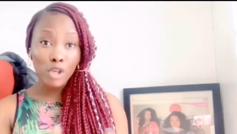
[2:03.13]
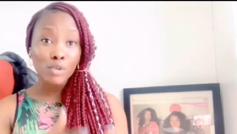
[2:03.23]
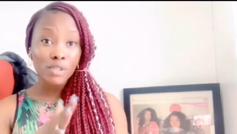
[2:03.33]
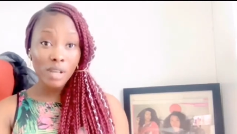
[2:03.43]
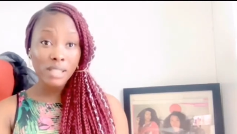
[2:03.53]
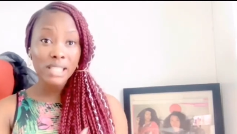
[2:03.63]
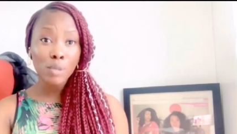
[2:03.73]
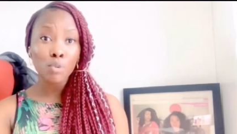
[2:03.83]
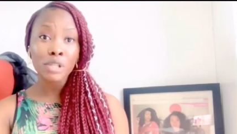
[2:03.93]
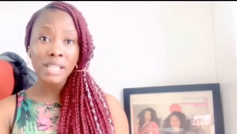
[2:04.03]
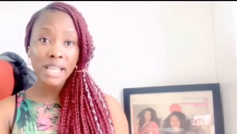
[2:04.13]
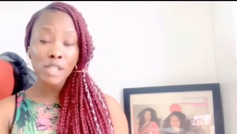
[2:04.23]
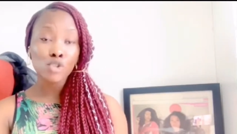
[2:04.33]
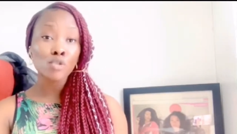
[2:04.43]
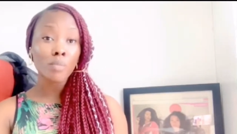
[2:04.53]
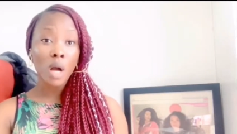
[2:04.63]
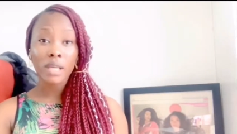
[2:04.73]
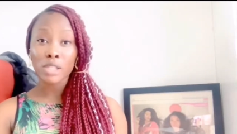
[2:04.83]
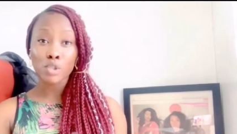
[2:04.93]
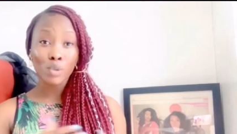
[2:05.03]
certainly would need to
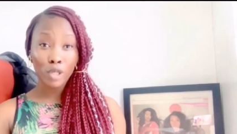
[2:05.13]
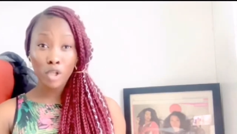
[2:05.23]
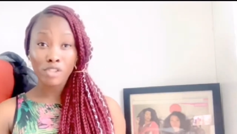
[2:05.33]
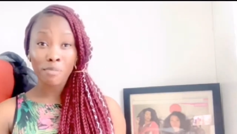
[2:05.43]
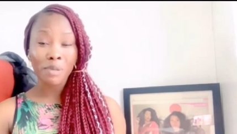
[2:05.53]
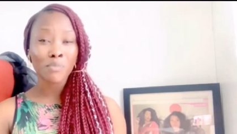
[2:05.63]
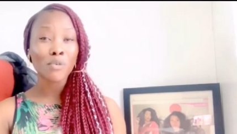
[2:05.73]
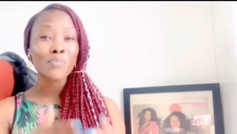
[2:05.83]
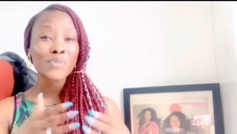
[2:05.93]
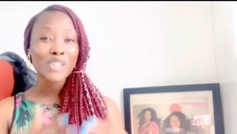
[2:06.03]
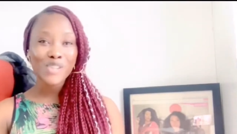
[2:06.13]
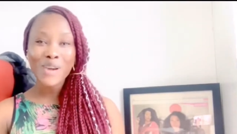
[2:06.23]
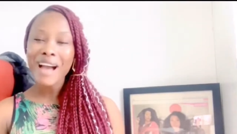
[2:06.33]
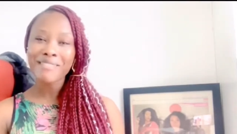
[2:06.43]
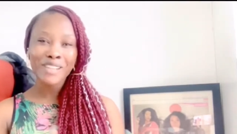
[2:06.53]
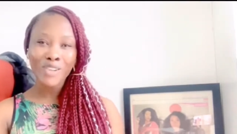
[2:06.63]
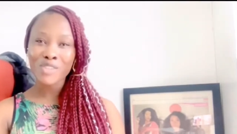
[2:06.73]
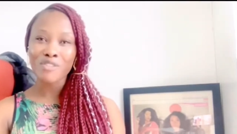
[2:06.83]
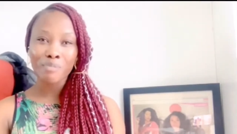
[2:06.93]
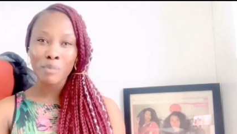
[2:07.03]
market to a lot of people. You have a
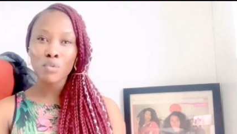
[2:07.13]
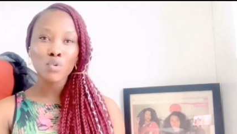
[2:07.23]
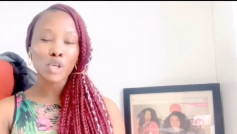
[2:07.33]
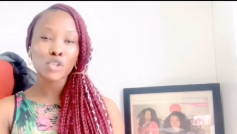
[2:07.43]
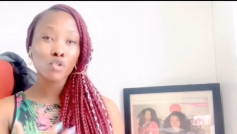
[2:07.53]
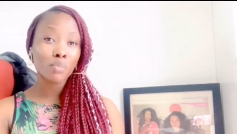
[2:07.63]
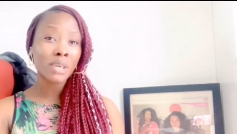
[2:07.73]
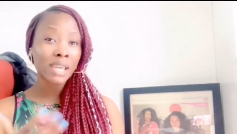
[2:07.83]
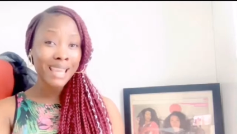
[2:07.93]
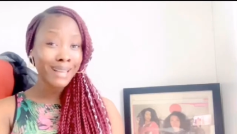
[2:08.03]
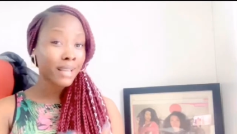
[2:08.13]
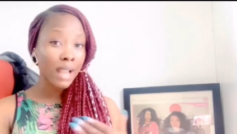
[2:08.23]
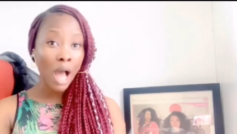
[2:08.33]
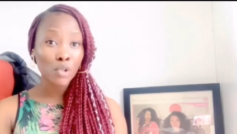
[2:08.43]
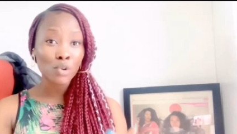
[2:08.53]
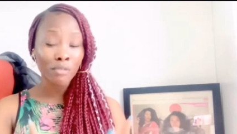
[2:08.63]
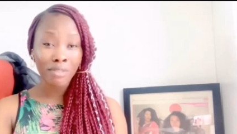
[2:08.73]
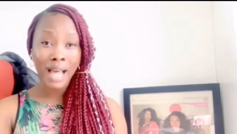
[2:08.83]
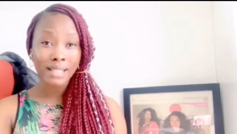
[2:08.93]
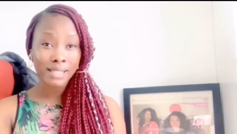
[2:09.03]
lot of people who are trooping in and out of
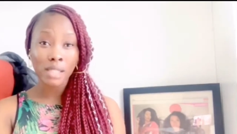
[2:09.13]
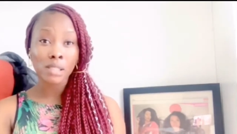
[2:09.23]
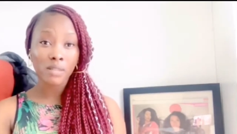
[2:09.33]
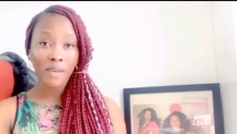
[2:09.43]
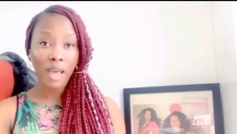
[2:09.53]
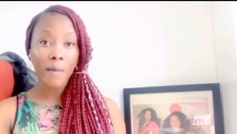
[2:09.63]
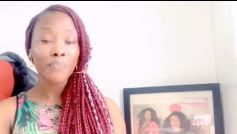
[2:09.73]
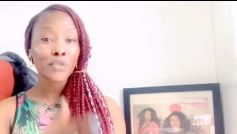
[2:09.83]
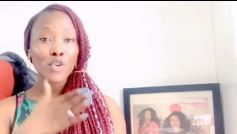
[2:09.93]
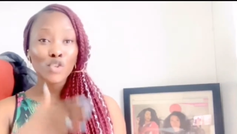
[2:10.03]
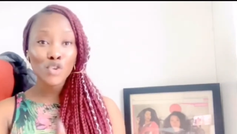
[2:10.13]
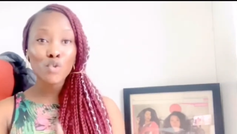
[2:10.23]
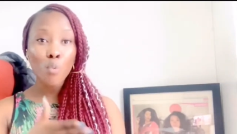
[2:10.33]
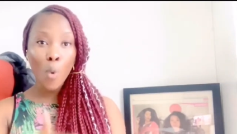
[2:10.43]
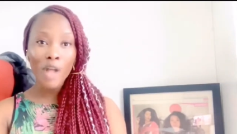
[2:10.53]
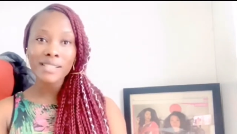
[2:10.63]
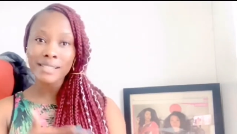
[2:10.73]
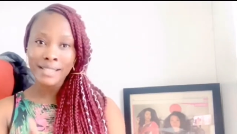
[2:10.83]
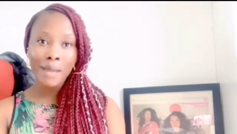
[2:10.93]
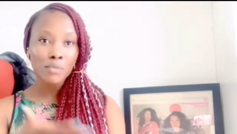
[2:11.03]
that sales fair. You
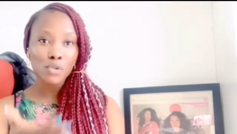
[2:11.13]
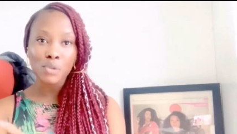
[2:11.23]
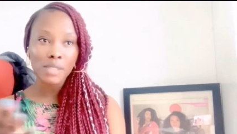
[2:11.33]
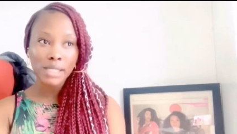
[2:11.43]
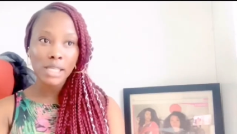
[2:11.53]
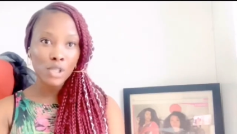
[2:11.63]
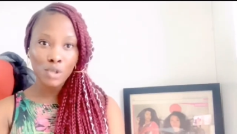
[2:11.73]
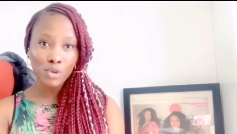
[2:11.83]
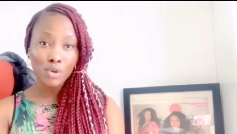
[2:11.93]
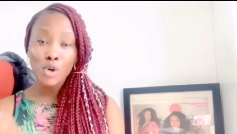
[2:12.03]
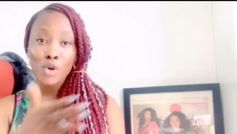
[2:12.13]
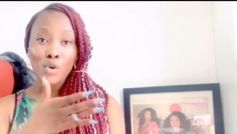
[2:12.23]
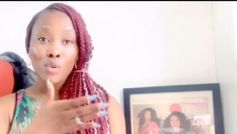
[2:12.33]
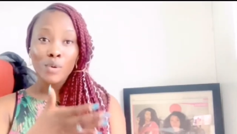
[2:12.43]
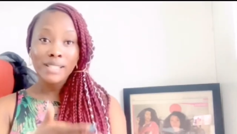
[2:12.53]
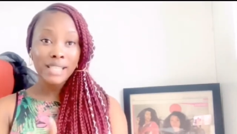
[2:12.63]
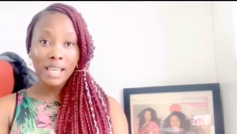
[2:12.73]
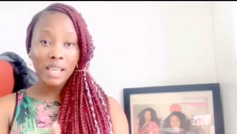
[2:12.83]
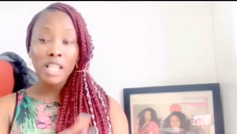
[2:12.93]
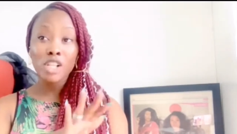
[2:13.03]
want them to see you.
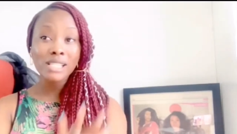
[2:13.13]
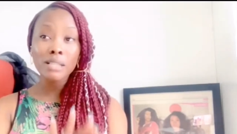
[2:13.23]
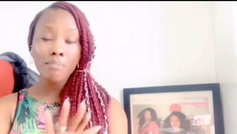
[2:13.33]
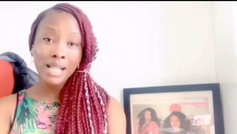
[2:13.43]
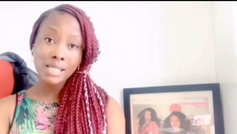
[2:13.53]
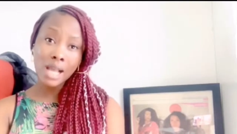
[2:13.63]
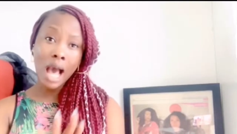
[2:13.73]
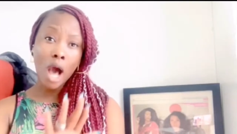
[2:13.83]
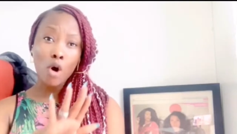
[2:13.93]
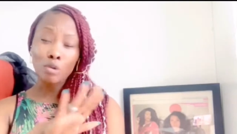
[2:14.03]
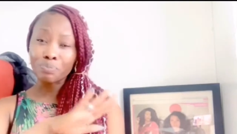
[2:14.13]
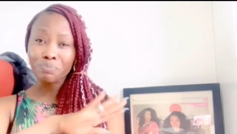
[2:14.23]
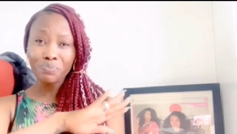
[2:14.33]
See, it doesn't matter how